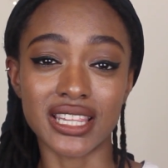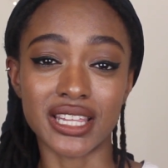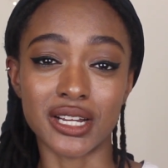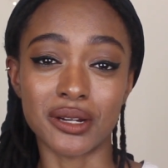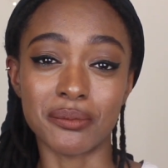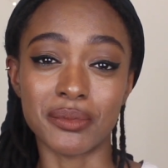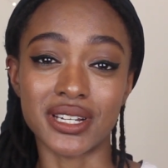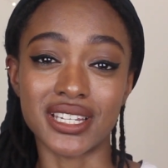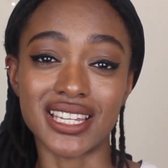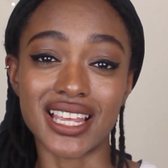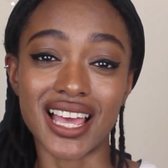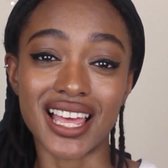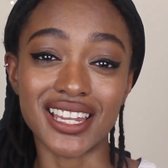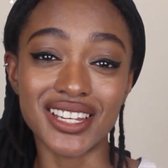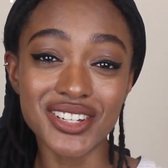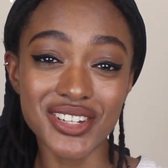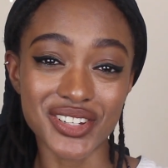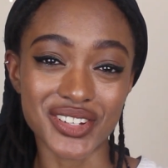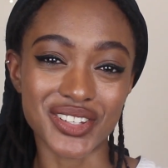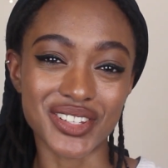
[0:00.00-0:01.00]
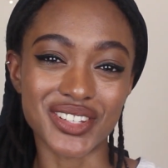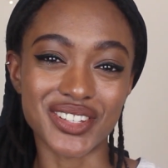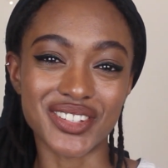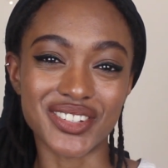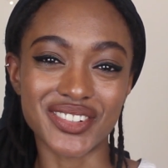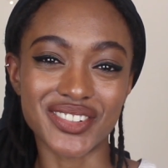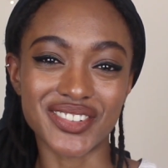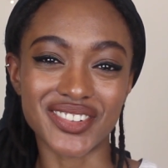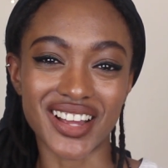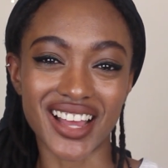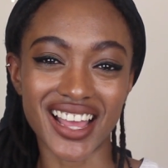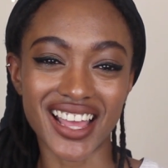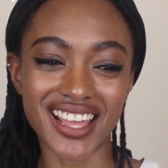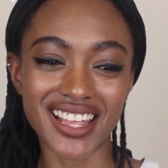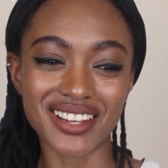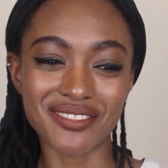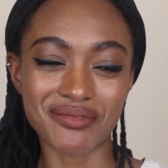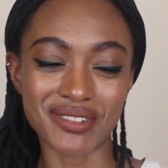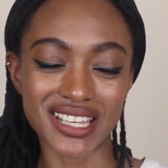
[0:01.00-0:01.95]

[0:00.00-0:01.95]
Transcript: their potential, right?